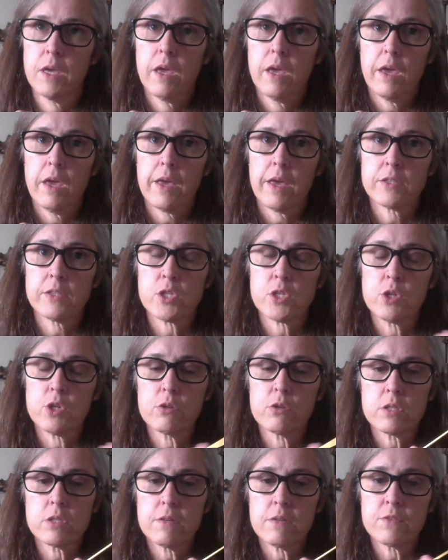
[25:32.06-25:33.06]

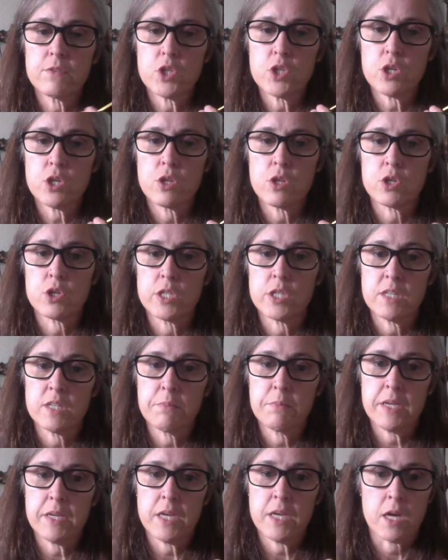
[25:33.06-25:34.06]
exclusive to their
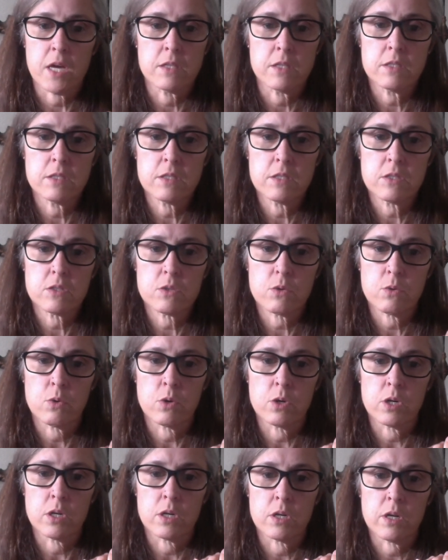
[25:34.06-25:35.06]
DPNs,
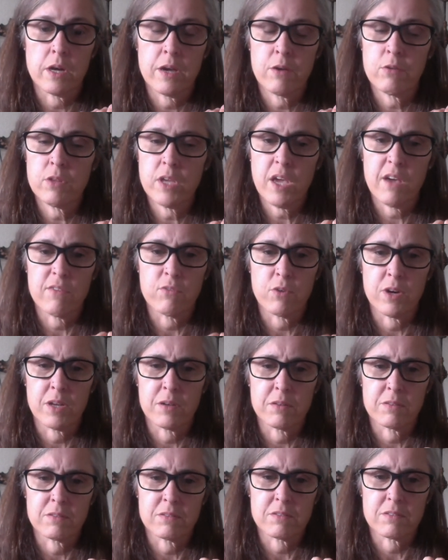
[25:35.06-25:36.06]
or I only have
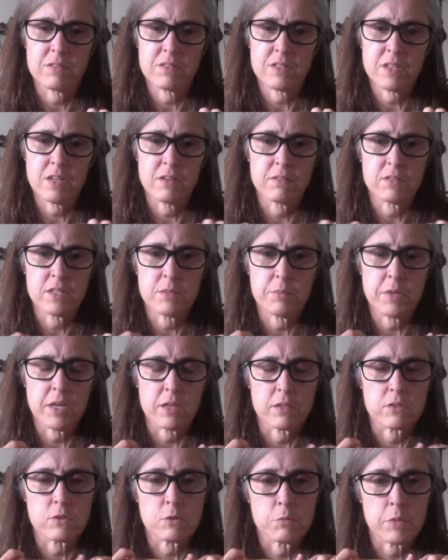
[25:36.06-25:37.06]
one set of
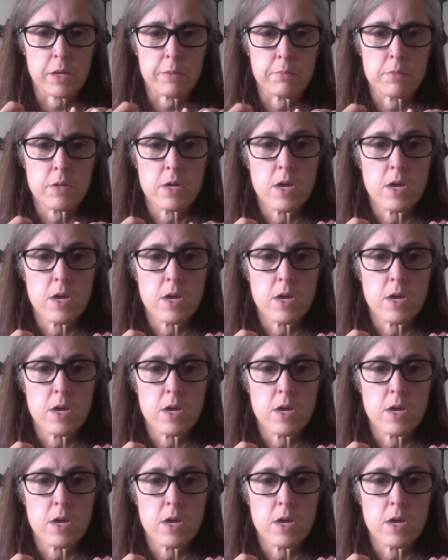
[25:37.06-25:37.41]
DPNs from them.